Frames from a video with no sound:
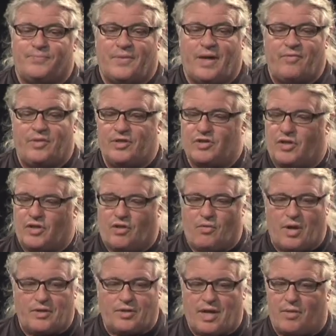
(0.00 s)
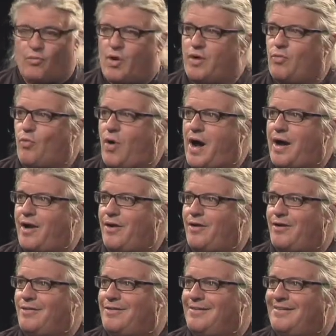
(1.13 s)
Everything is going to go onto that one
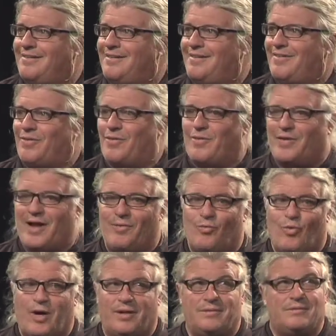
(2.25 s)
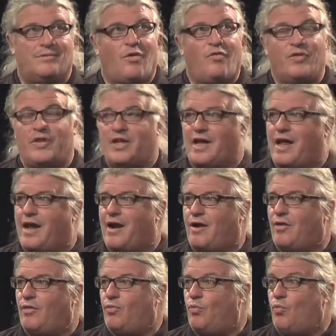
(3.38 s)
wire, right, or that one
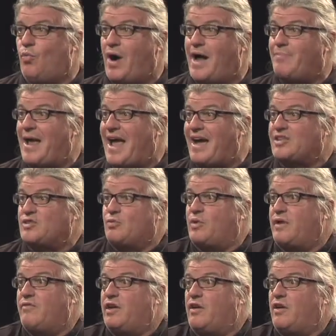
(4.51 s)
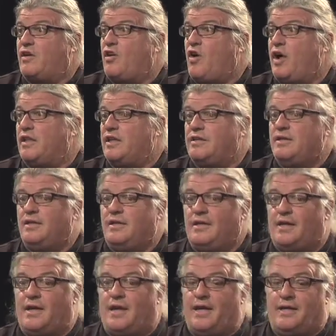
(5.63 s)
over-the-air, or WiMAX, or whatever they're going to call it,
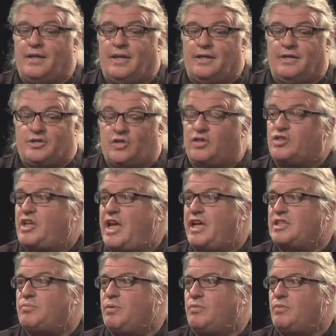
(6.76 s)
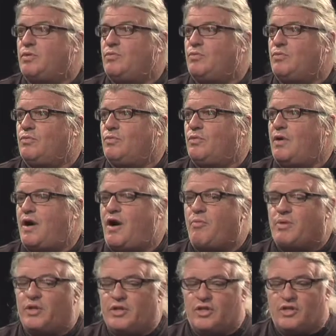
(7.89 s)
and it's going to change. But our
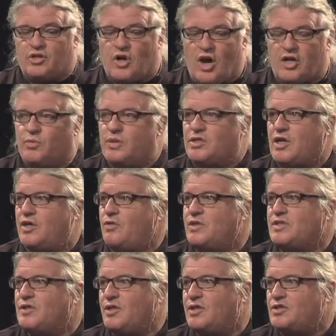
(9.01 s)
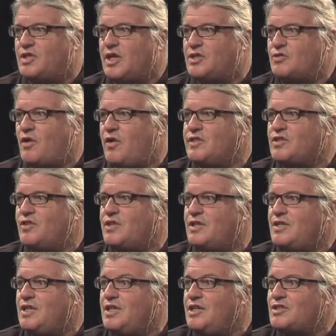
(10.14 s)
ability to talk to each other isn't going to change. We're always going to
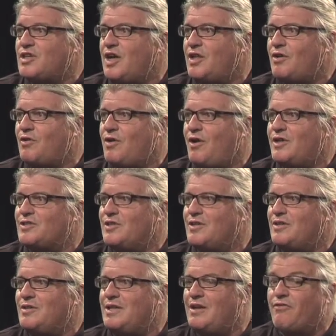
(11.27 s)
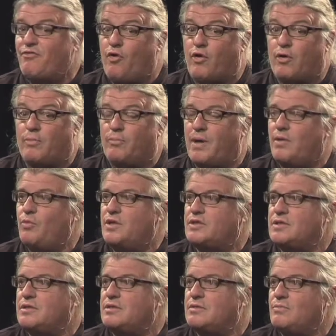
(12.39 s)
need each other. We're always going to need a forum by which
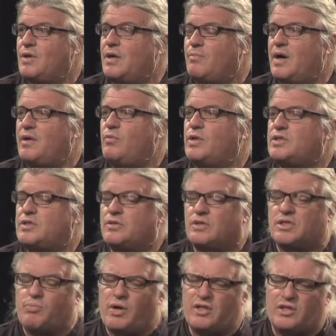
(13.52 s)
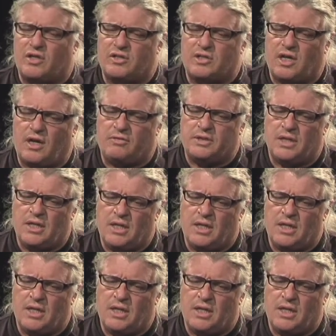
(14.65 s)
to express ourselves.